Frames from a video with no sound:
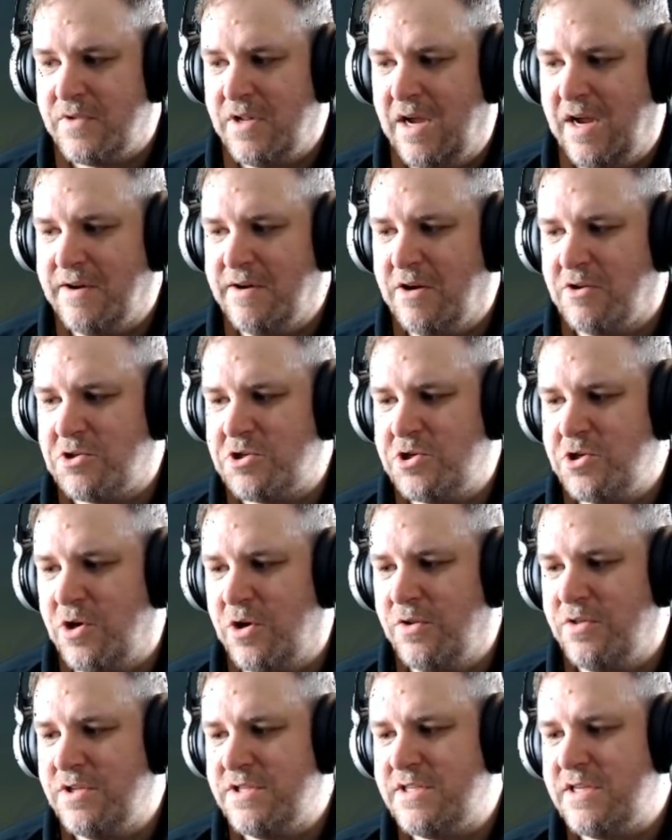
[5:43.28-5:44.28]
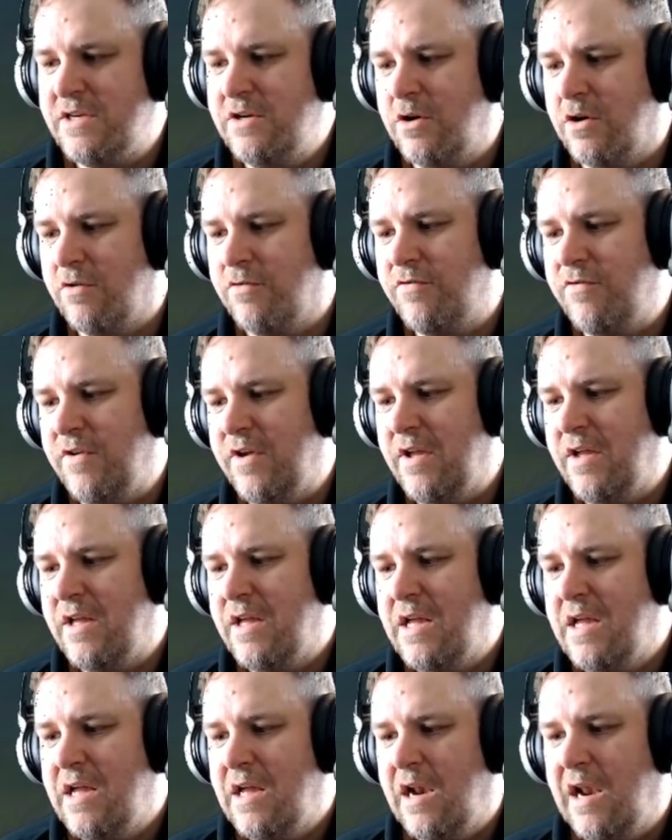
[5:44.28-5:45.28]
I'm not sure there's enough.
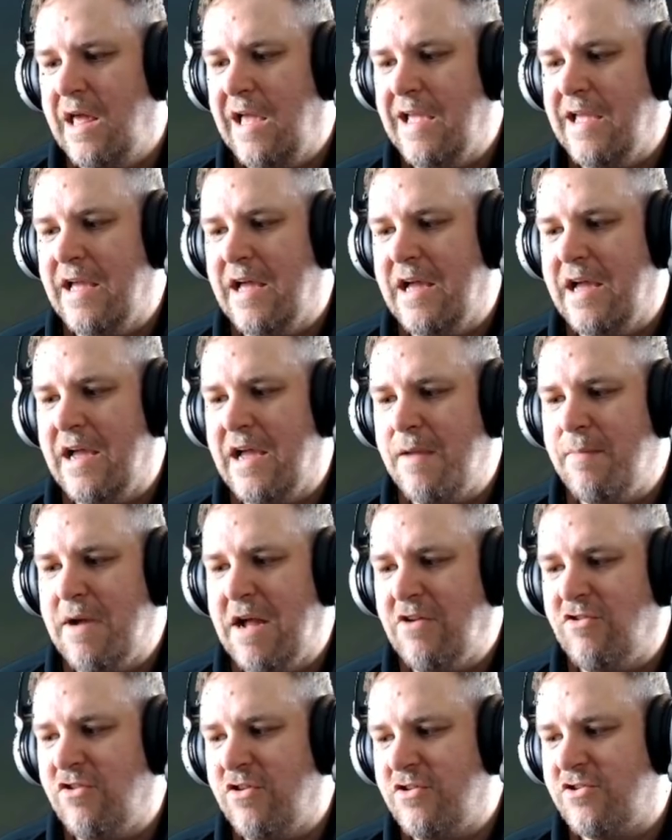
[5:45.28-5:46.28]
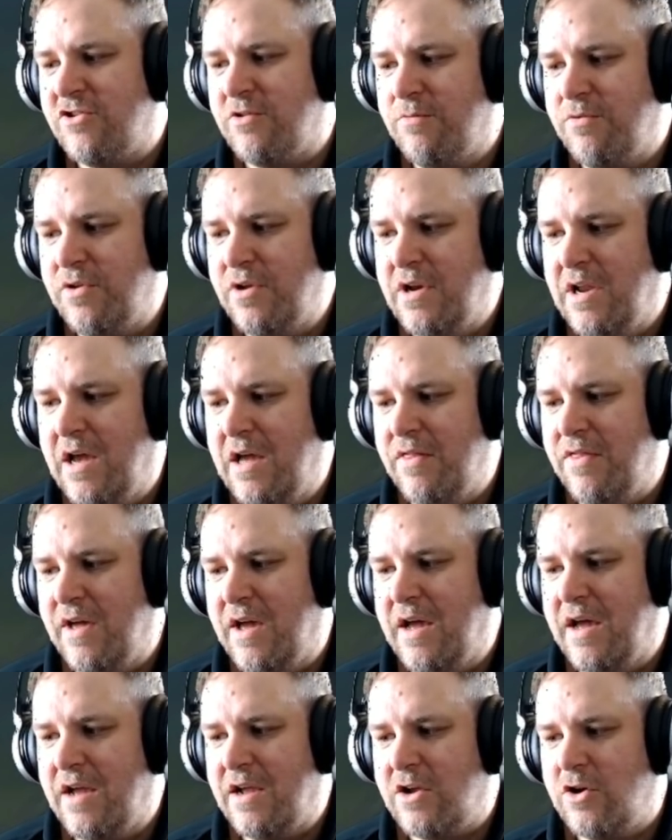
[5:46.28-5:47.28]
Like, I imagine something like
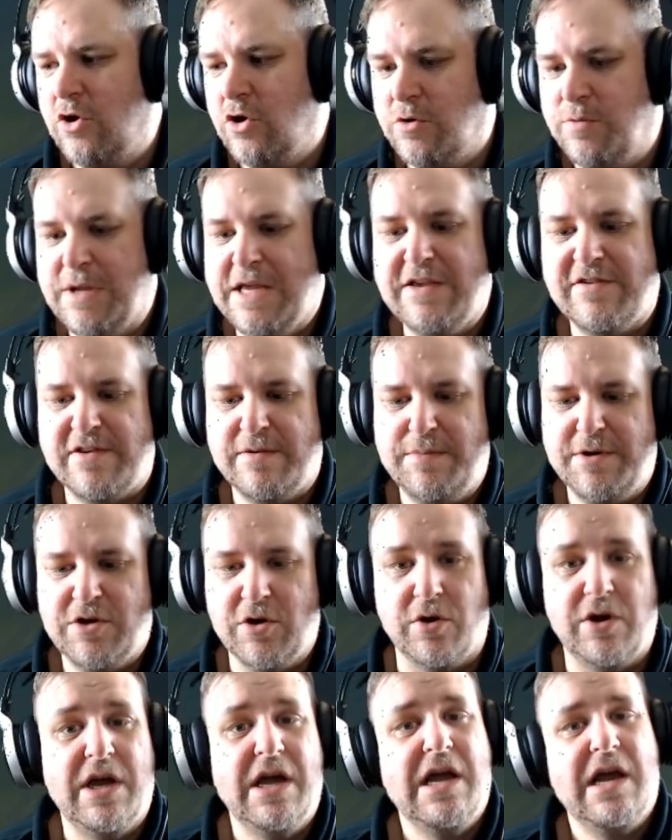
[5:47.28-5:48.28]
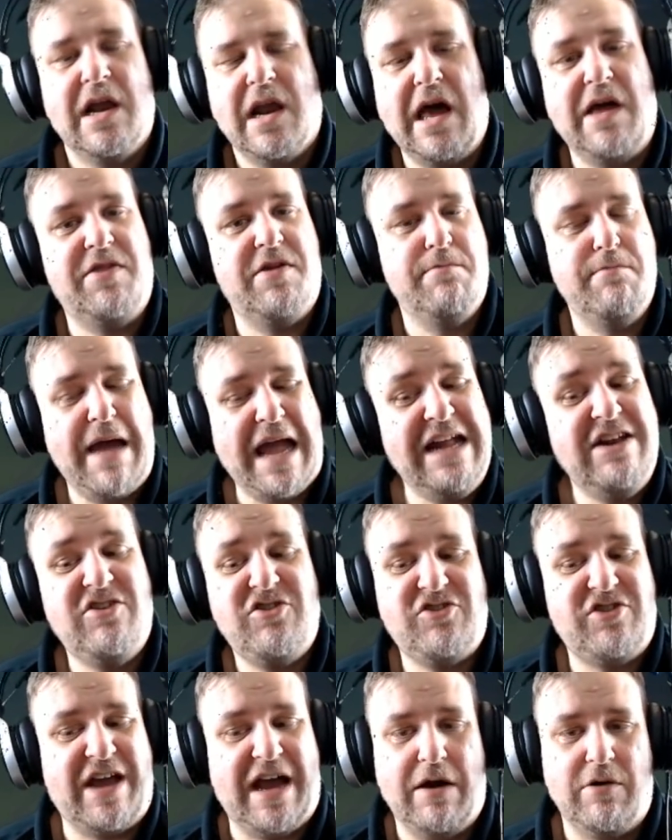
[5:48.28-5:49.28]
that could easily be done. Like, the
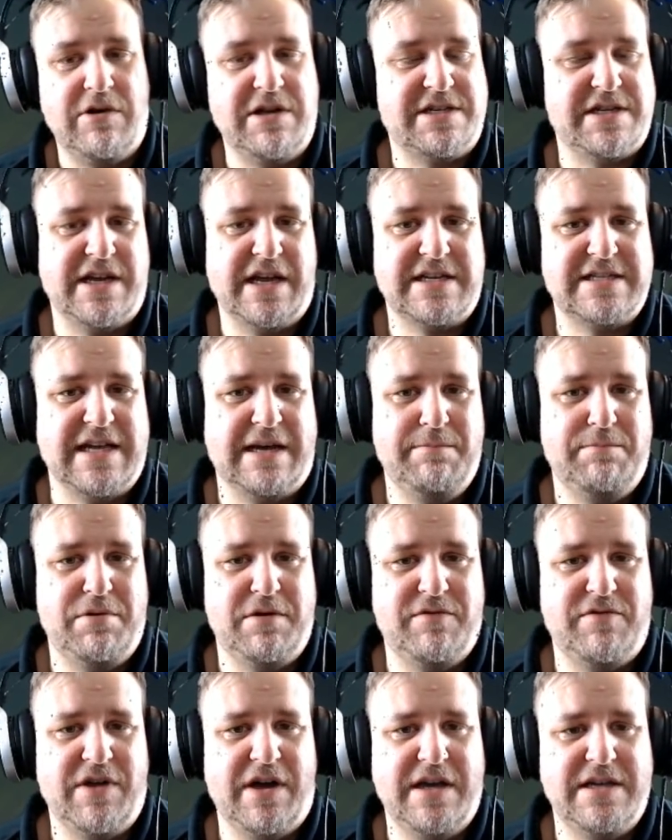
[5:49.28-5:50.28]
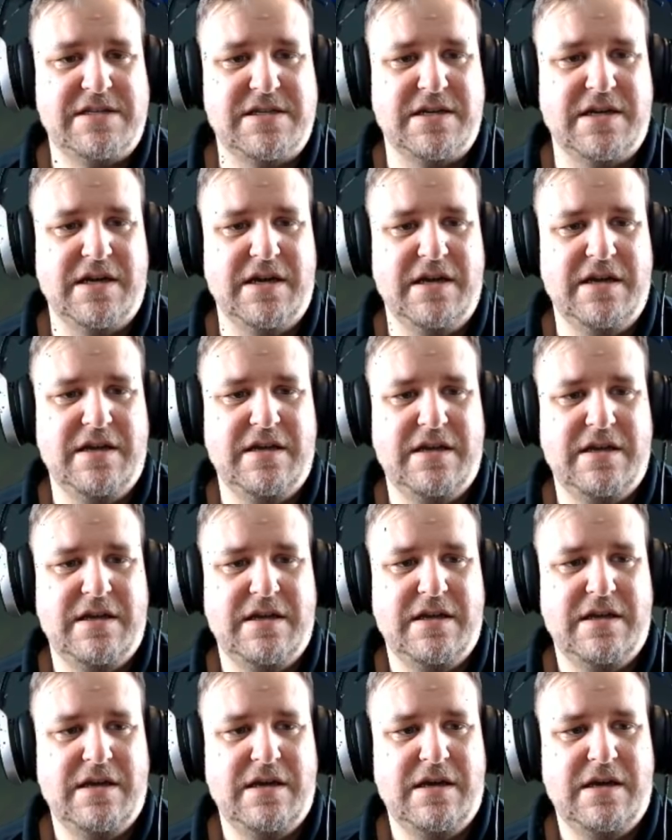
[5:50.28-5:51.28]
Mage Tower is an example of that, isn't it?
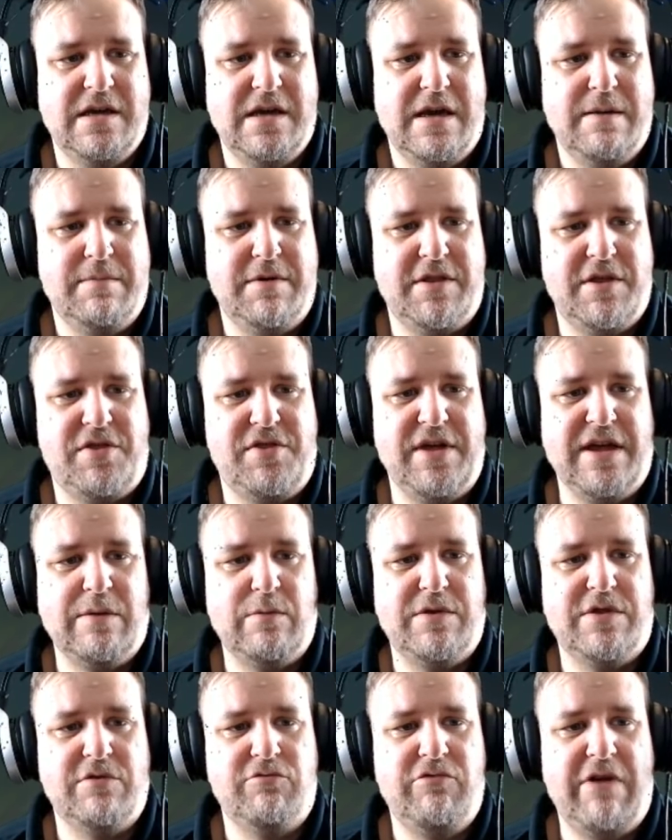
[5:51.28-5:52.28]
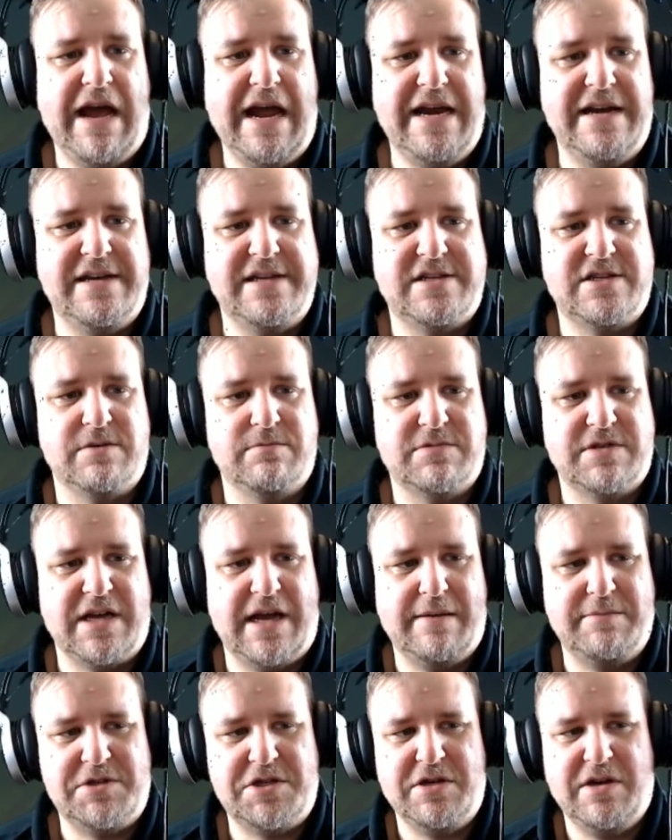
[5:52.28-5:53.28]
But the thing with the raid is
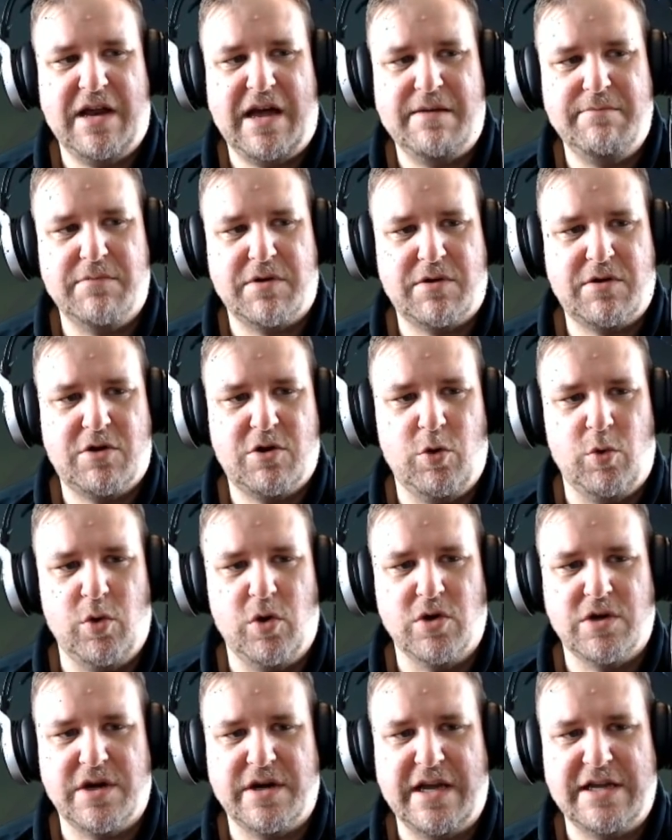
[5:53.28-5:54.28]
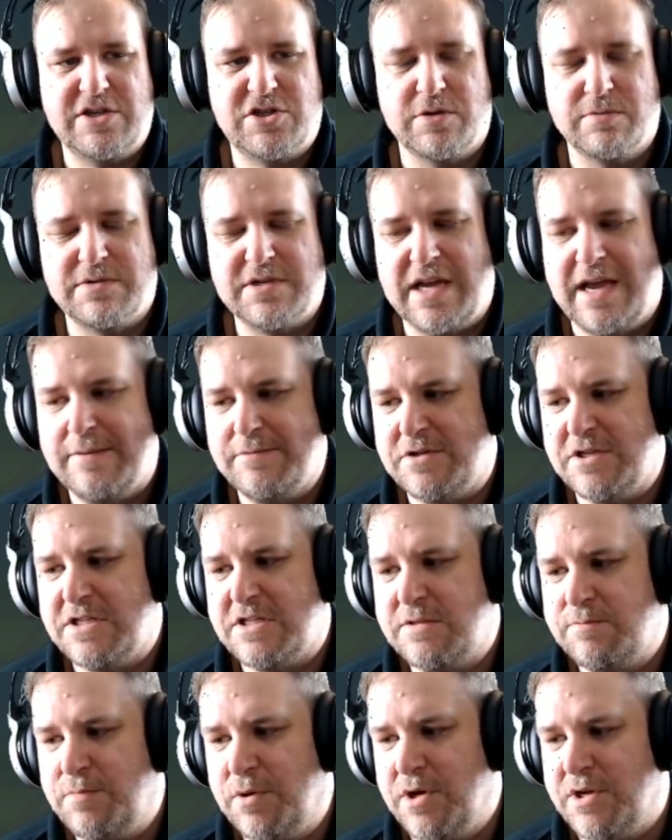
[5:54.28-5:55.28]
sometimes you like coordinate. Sometimes
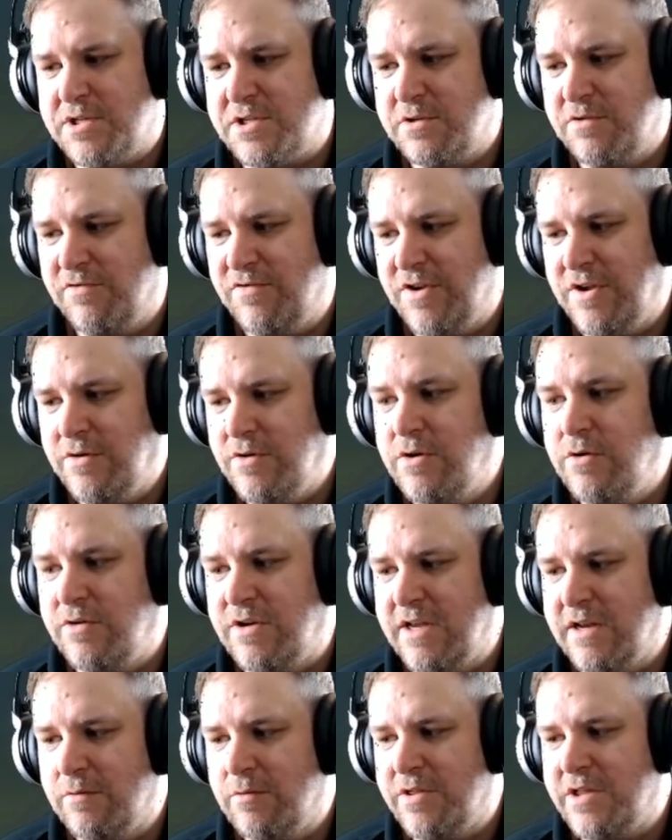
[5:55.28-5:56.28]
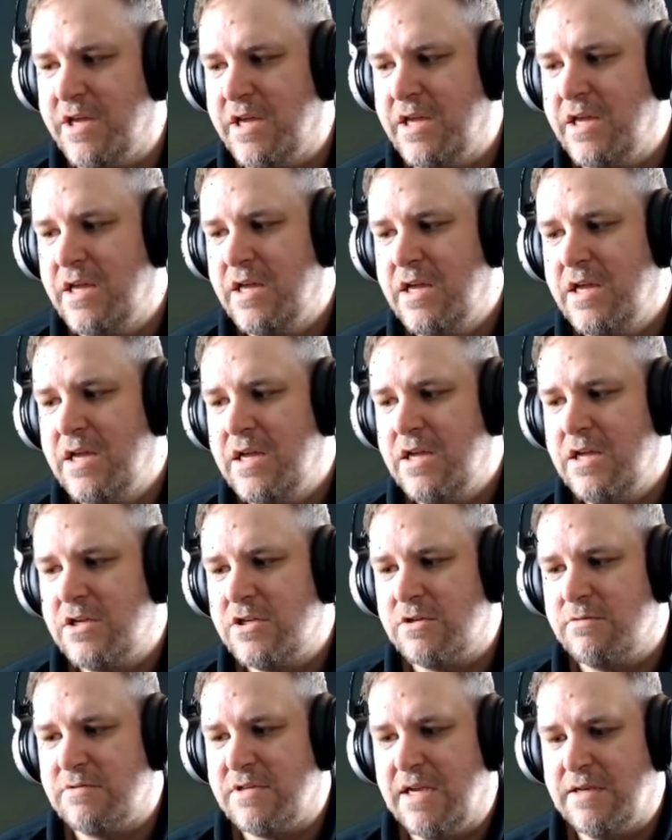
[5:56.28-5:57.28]
it's personal for you. You deal with it.
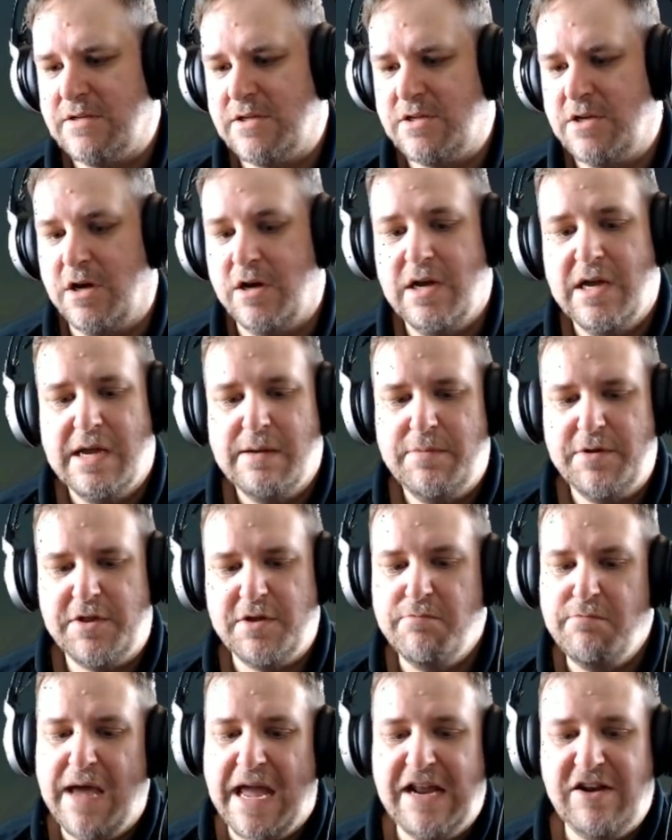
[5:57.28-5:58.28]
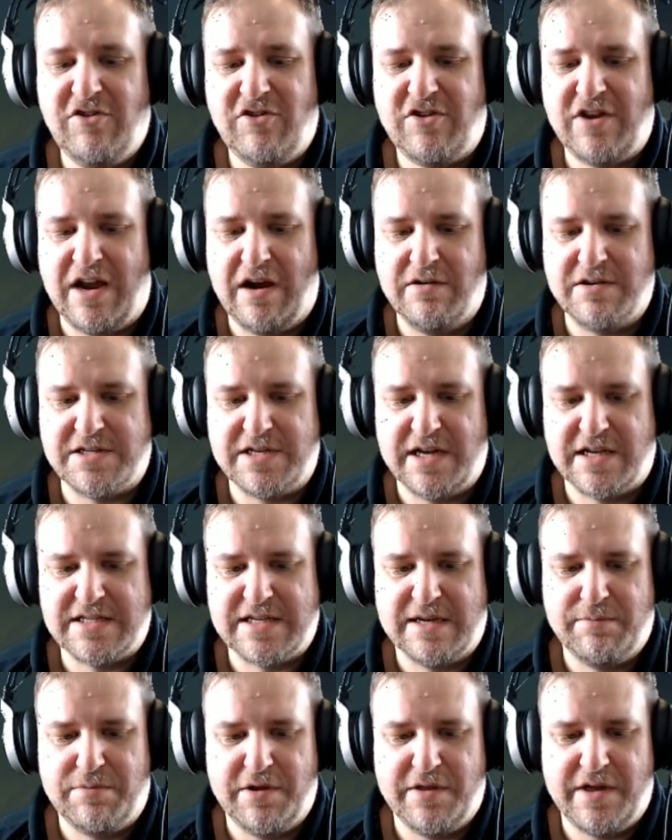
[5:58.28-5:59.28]
Sometimes it's not. But the Mage Tower is an
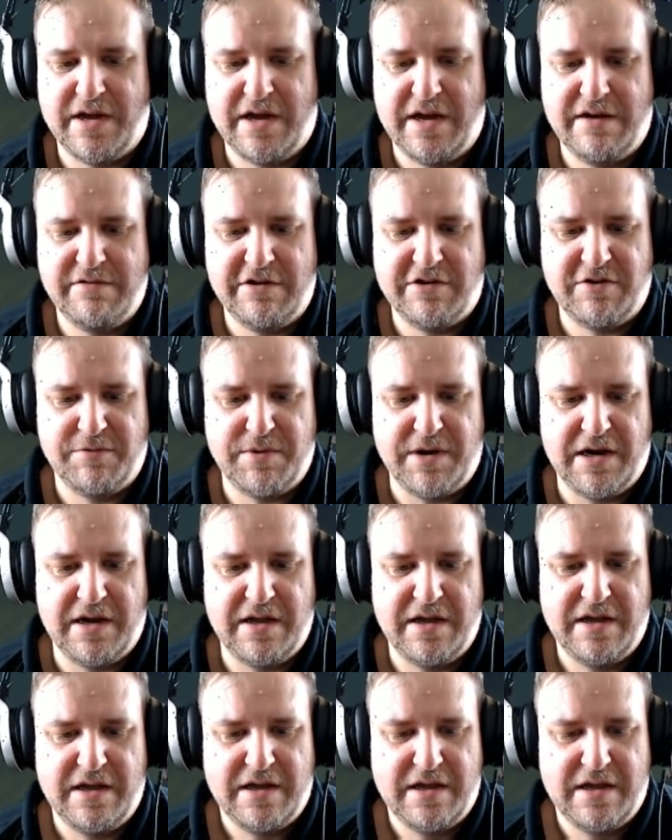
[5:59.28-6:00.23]
example of that. Hi, Richard Pally.